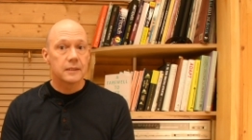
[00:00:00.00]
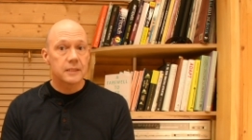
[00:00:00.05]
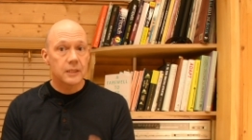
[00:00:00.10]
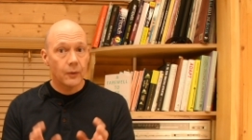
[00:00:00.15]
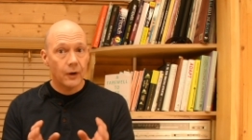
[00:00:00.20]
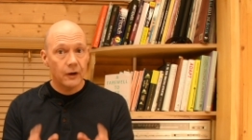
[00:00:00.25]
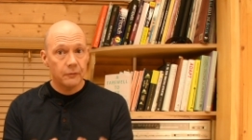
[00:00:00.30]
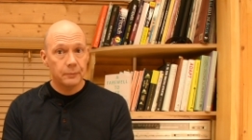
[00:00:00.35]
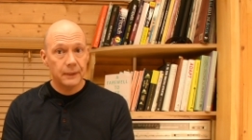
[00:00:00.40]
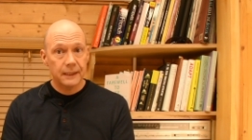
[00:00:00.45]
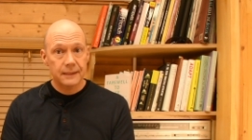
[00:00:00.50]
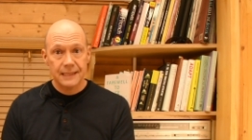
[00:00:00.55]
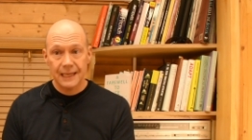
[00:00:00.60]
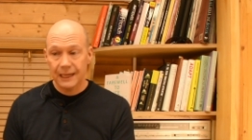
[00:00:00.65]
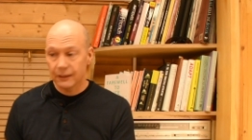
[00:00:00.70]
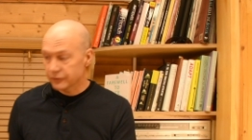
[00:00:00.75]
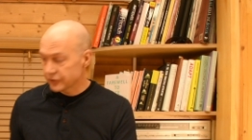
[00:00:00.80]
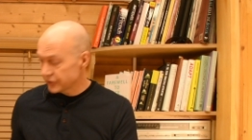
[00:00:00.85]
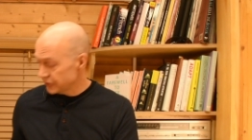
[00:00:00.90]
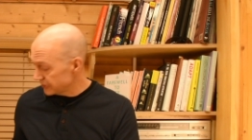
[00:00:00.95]
So I've picked
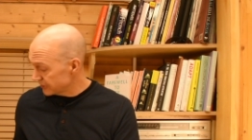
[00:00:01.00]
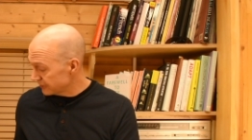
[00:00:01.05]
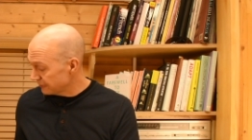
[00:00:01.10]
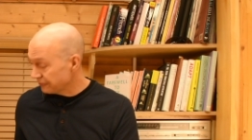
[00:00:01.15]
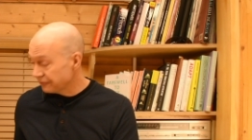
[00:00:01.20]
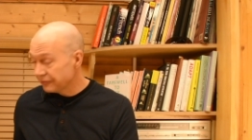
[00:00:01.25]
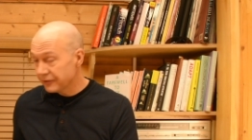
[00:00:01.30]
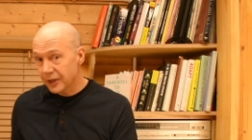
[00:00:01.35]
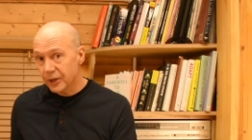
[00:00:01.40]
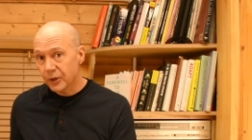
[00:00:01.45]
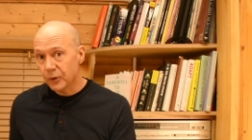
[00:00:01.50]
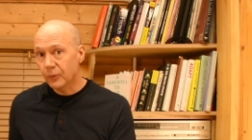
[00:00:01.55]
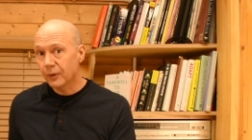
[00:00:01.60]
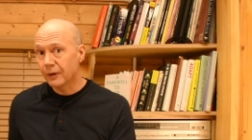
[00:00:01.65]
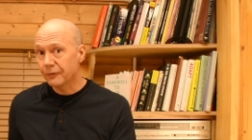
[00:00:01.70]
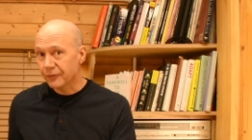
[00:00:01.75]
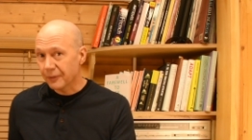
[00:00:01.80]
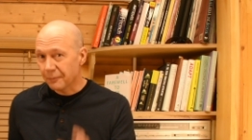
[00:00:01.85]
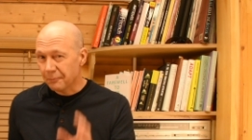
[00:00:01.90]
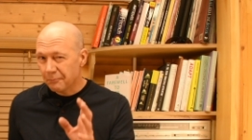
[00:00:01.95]
out just a few
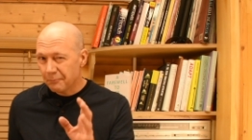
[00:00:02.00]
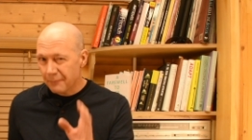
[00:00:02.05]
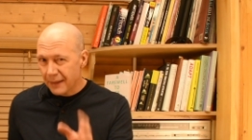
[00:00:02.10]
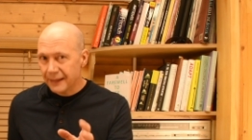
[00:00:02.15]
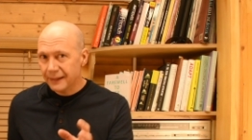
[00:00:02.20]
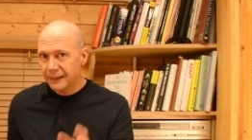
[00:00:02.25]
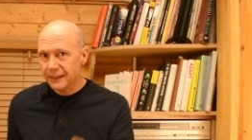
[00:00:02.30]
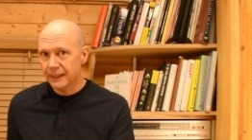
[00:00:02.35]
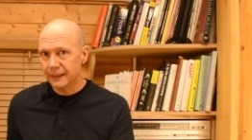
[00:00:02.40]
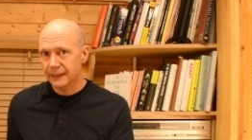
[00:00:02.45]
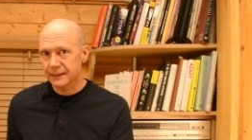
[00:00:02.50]
of the many